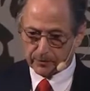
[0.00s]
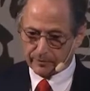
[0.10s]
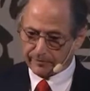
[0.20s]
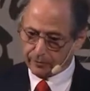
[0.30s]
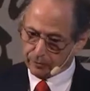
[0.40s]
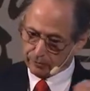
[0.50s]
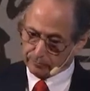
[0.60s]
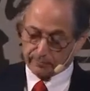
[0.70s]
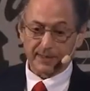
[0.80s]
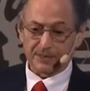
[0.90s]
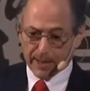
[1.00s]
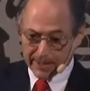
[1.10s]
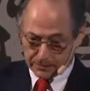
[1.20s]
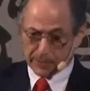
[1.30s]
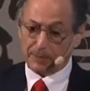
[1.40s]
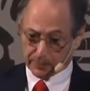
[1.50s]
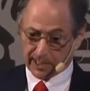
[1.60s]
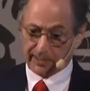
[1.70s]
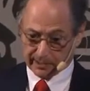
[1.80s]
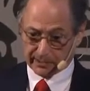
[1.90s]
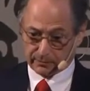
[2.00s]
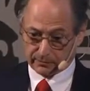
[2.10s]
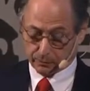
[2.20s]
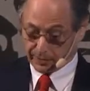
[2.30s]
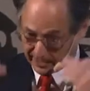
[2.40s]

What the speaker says: for explaining to people, I think, or